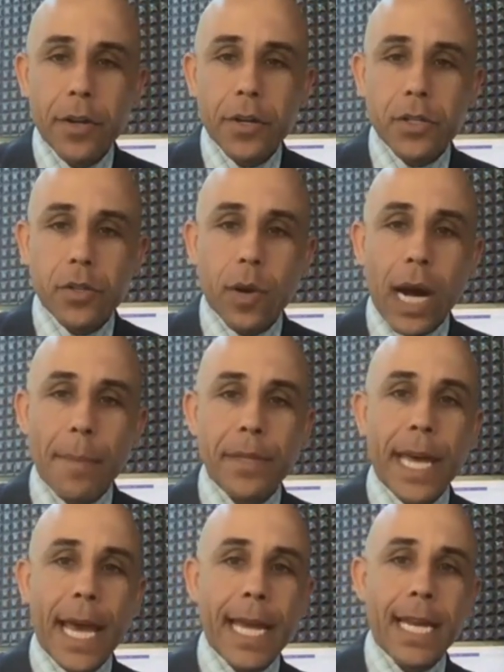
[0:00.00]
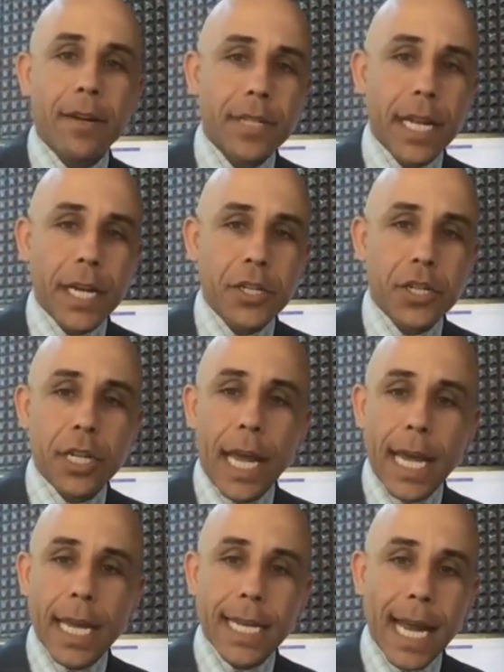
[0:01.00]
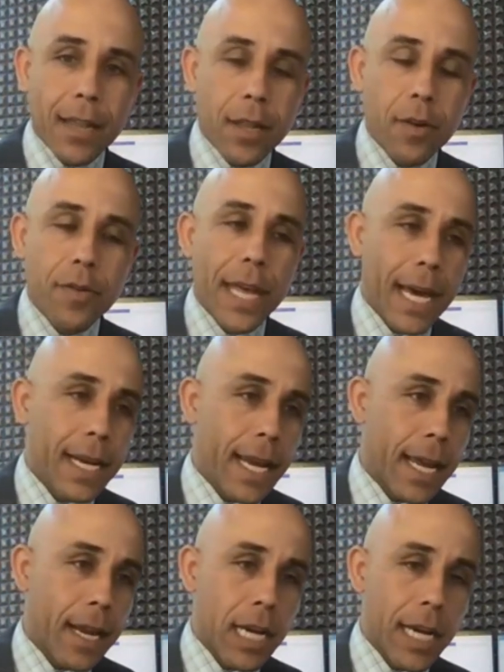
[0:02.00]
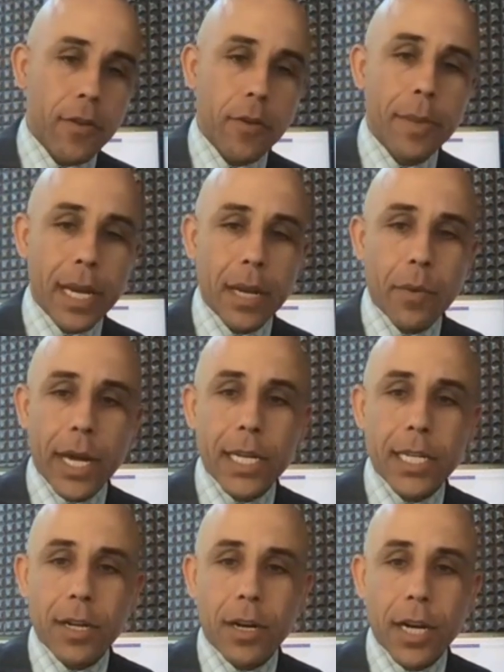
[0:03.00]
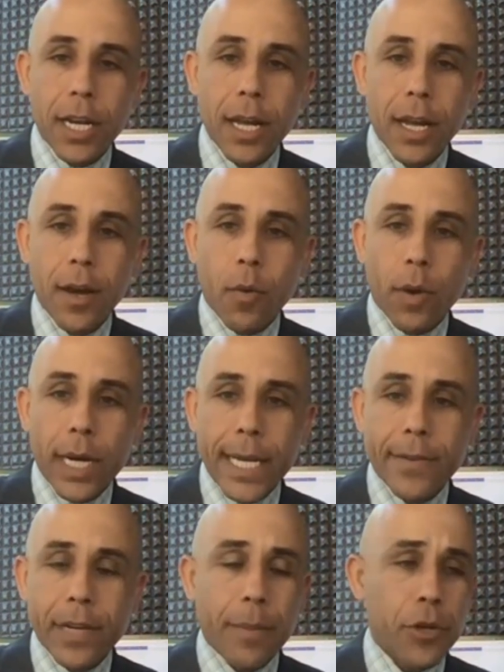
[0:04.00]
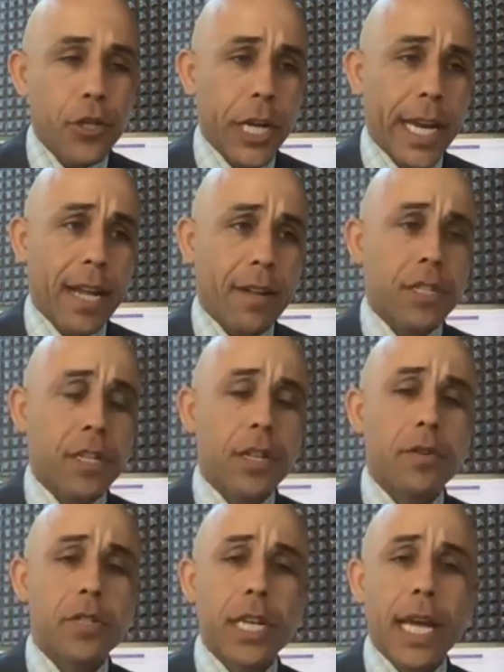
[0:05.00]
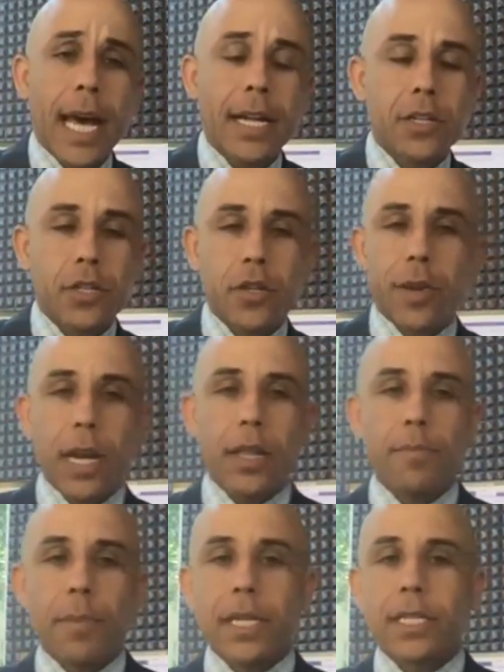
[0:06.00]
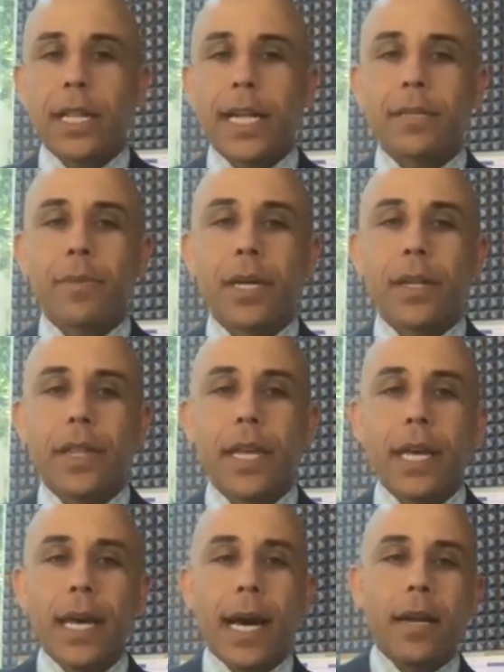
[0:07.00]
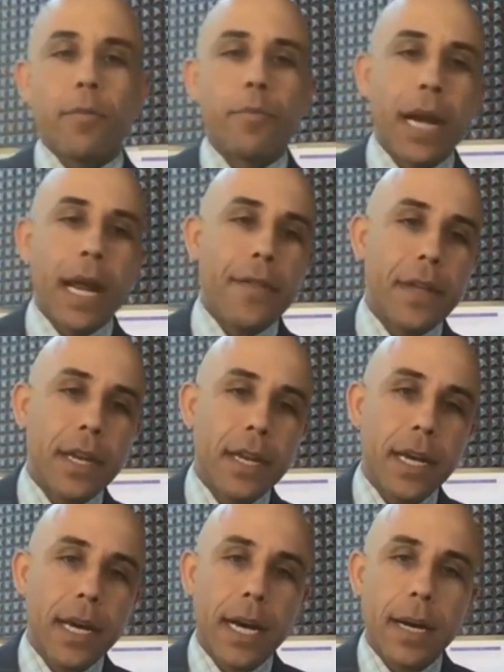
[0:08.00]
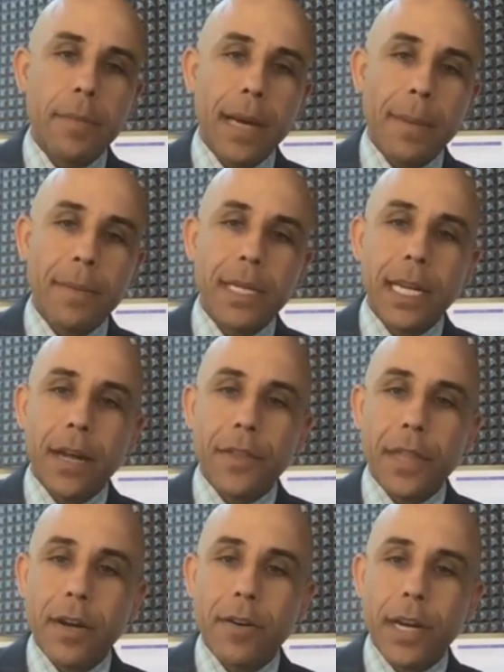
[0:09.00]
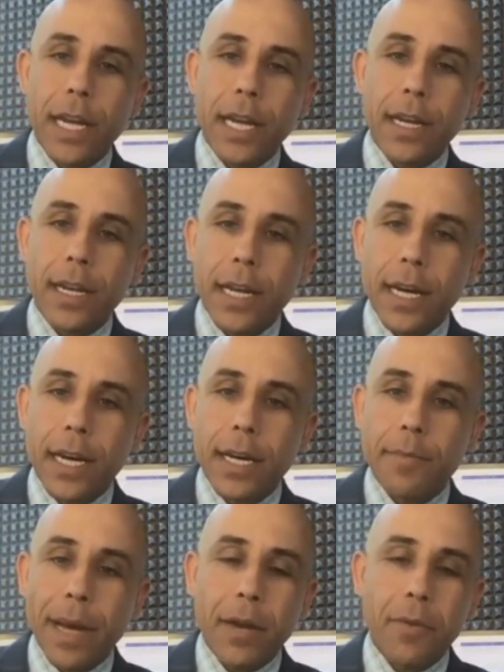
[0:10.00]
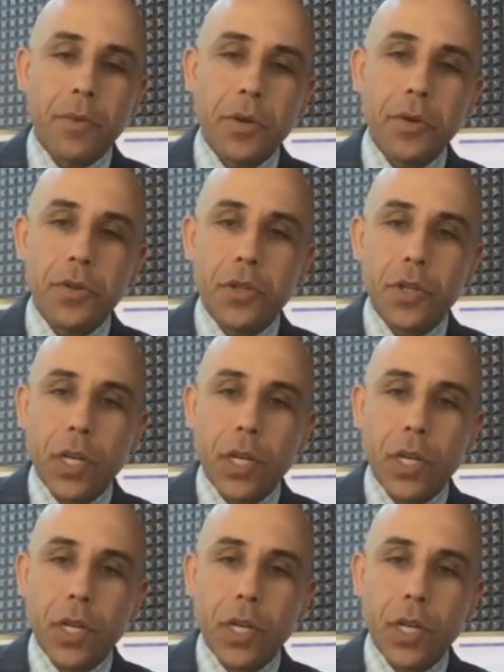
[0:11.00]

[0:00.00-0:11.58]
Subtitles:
So hop in the handout section and download that, and I'll give you a minute. We'll get started. Want to give a couple shout outs to those that had just great months last month. I know Brandon Aberdeen out there in Baton Rouge.